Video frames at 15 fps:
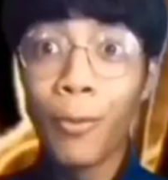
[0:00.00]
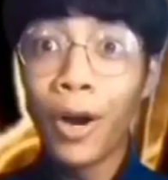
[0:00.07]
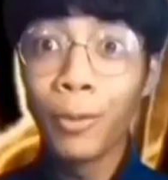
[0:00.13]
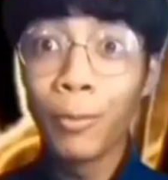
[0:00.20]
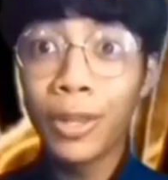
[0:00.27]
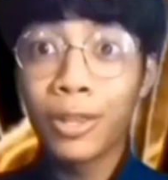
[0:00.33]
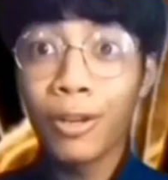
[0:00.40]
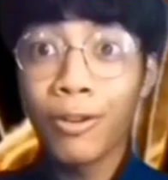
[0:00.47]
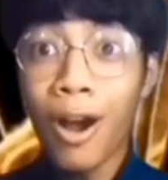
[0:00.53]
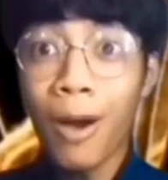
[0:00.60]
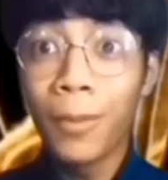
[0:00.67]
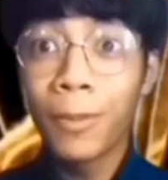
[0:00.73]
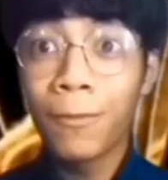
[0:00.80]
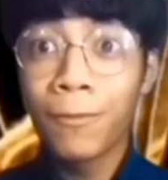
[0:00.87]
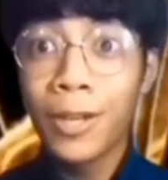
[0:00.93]
with the common
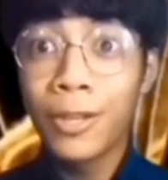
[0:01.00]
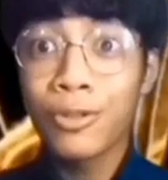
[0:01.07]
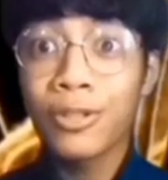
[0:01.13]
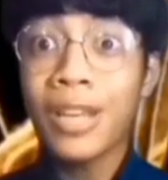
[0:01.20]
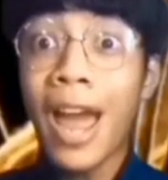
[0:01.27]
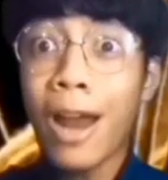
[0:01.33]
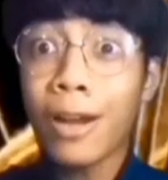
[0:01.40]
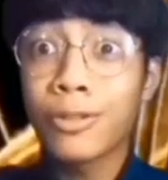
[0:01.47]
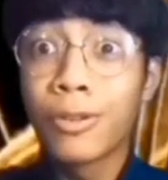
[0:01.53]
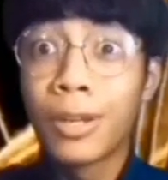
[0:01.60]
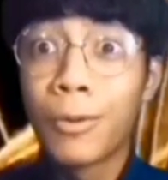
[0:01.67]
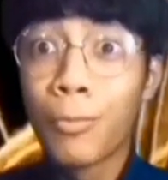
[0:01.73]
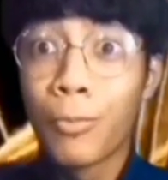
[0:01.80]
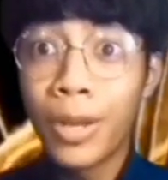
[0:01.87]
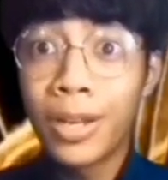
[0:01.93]
features actually
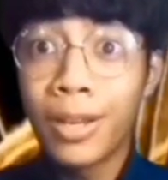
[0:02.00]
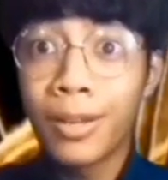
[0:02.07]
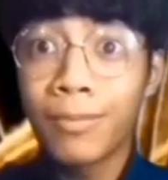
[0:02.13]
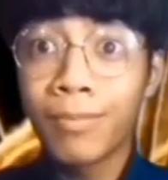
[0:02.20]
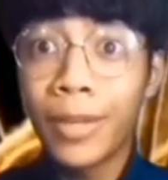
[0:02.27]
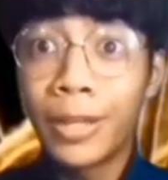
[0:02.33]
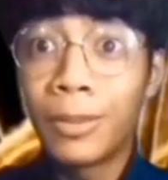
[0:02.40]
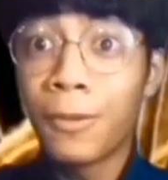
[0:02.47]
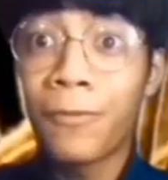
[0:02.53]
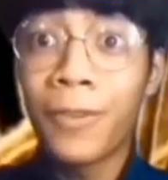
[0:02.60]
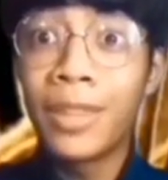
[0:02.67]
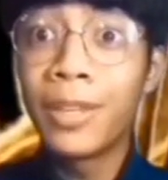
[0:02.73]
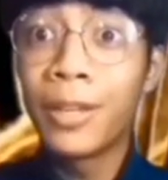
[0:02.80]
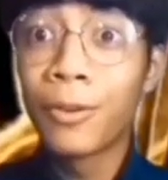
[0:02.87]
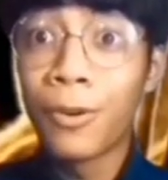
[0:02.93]
winning and
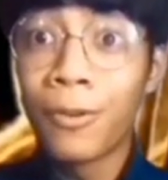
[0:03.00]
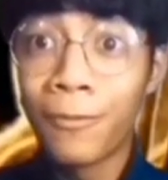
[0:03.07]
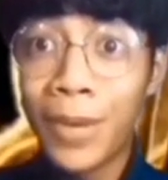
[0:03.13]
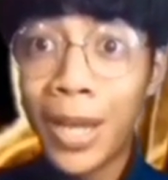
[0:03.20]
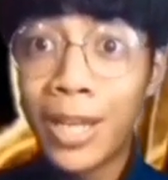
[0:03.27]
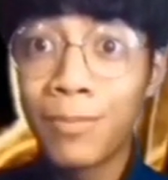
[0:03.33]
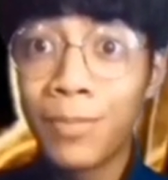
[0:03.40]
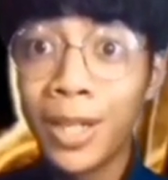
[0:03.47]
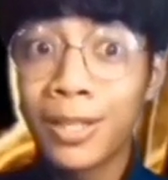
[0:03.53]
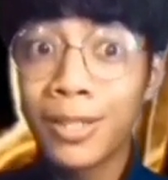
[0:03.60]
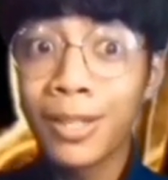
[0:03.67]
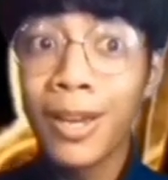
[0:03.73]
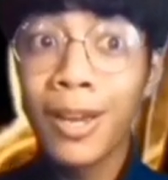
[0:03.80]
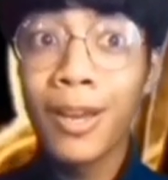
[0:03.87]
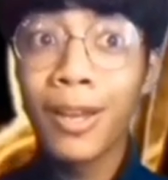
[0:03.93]
defending her babies.
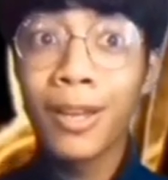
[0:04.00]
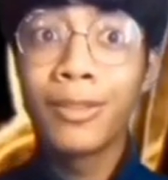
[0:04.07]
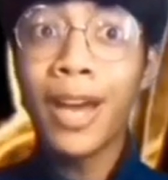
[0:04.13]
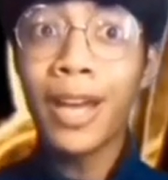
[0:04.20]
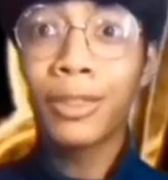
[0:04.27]
That to